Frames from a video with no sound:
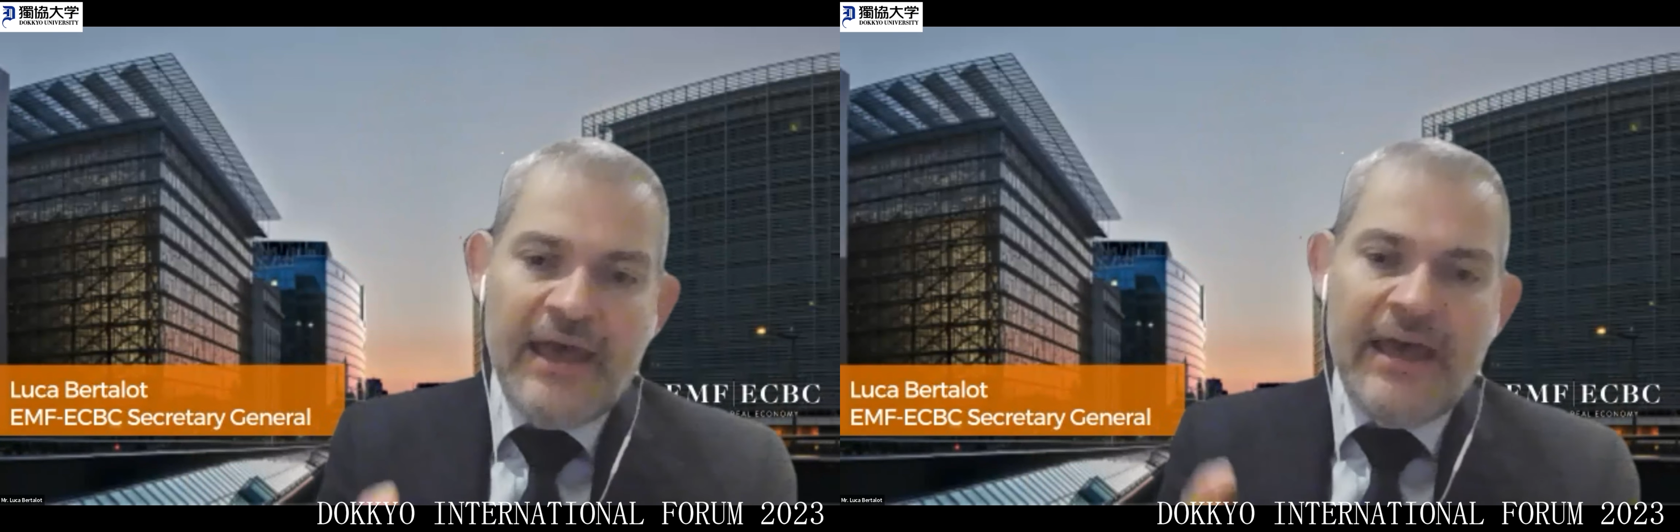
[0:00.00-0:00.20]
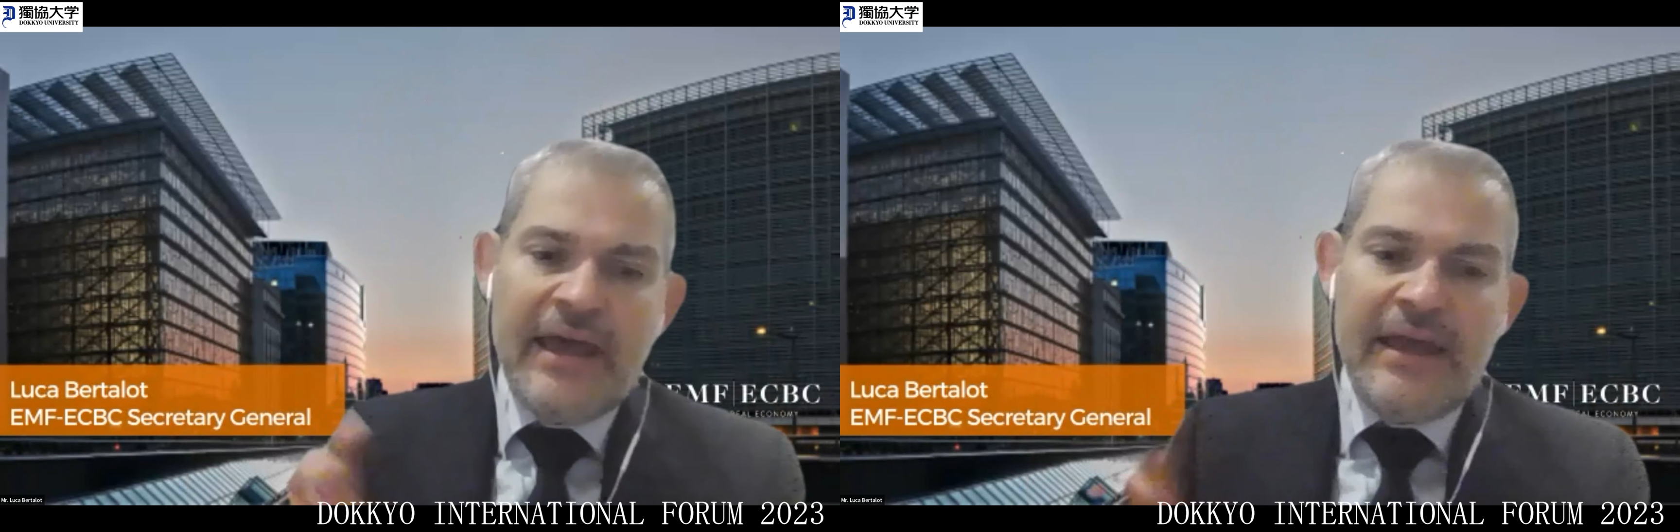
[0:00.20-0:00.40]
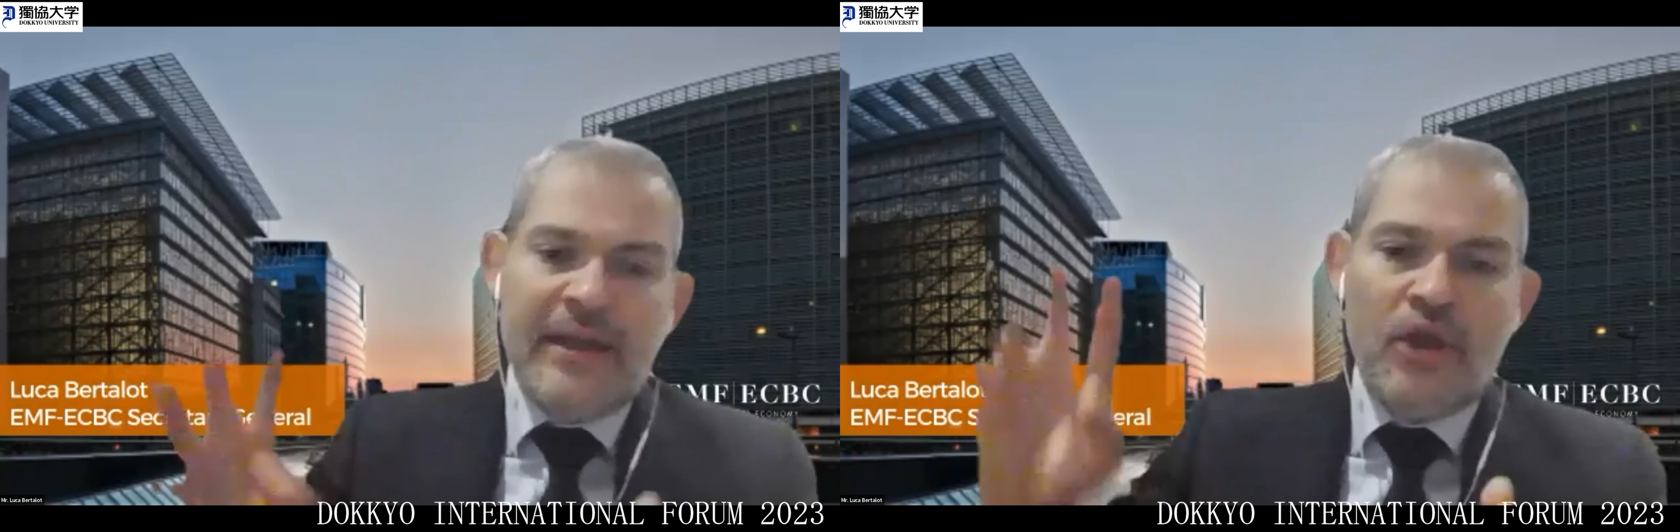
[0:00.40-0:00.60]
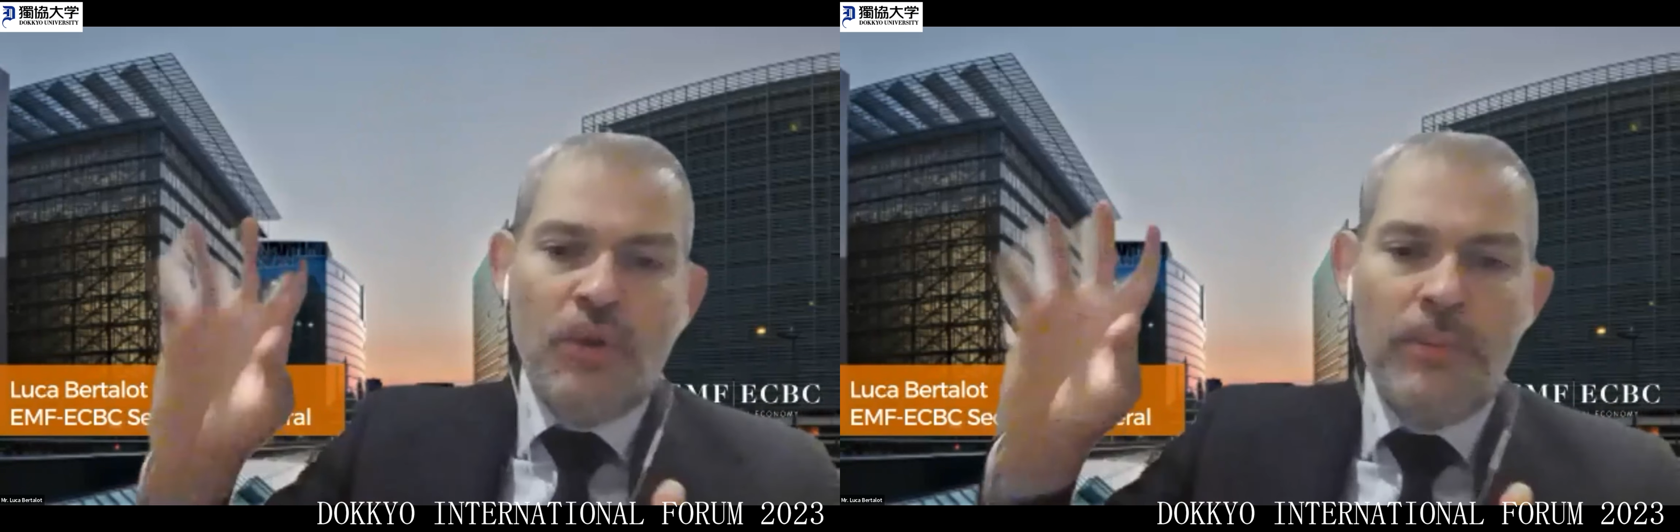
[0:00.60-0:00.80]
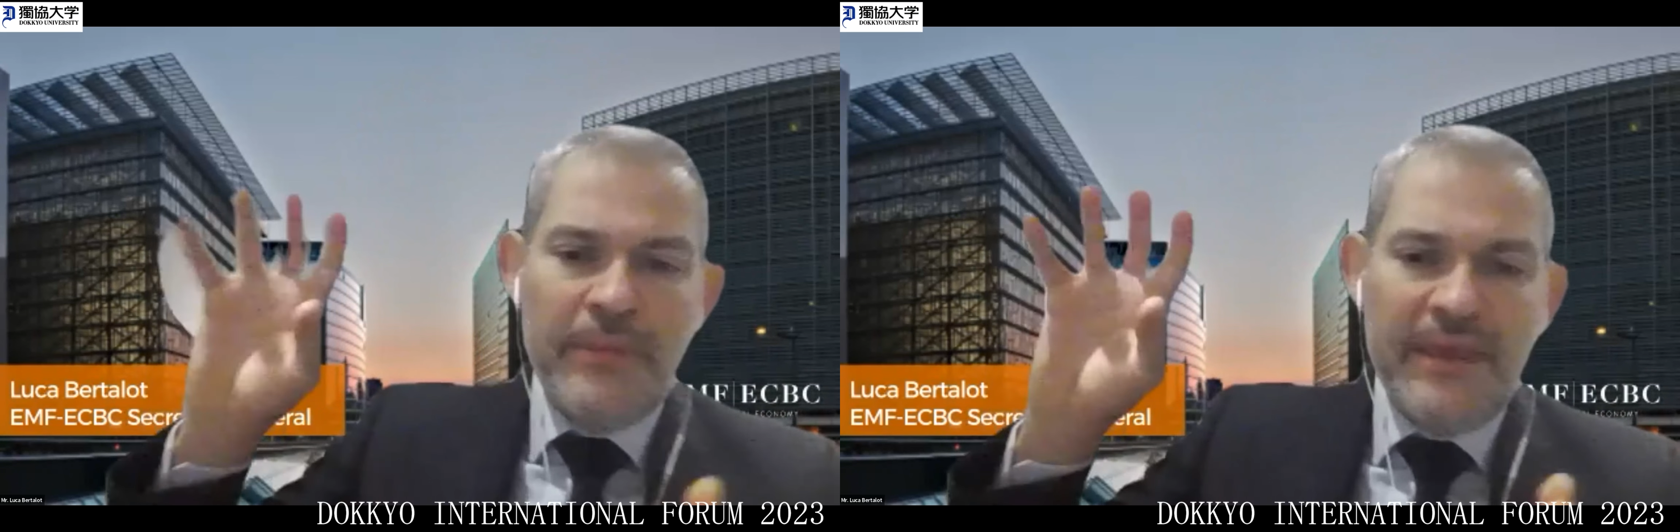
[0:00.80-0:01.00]
and
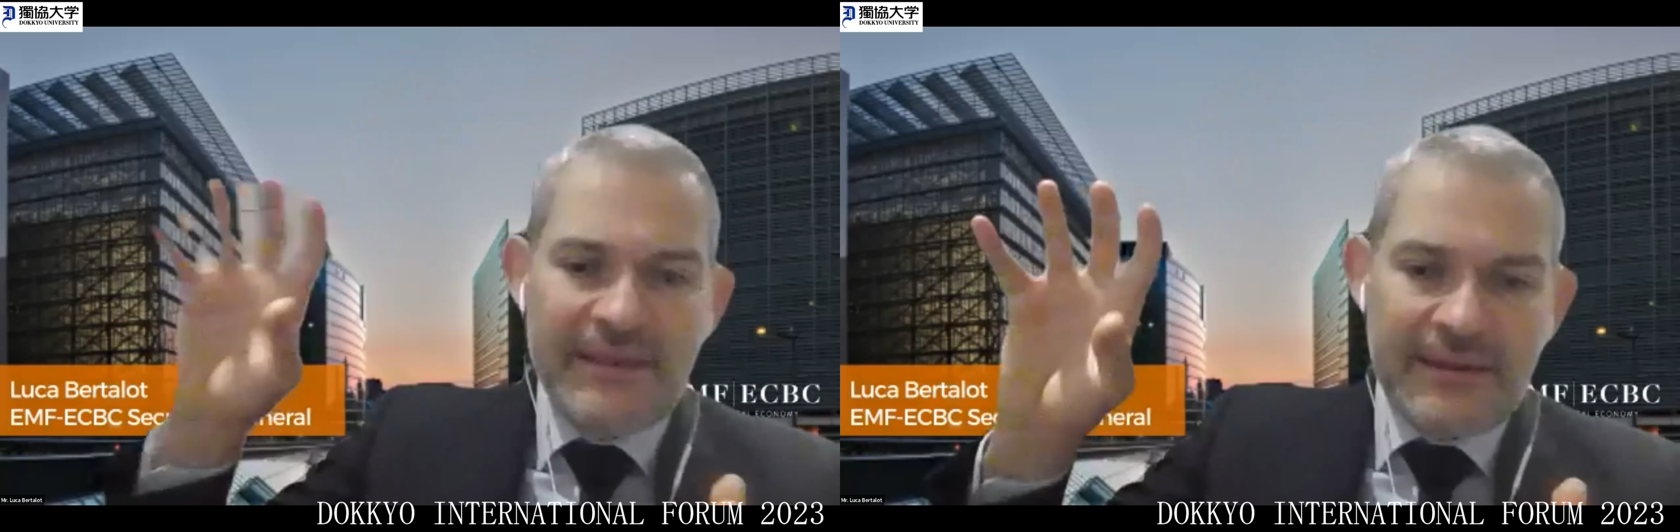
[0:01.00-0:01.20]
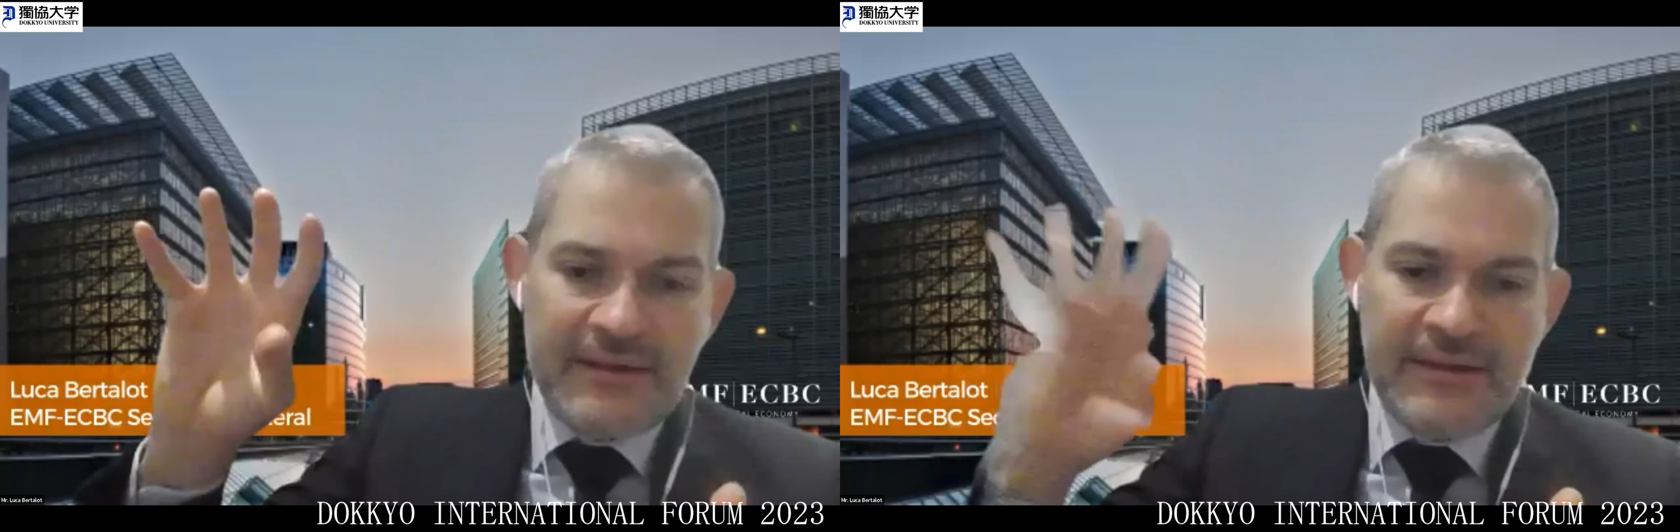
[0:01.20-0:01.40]
commit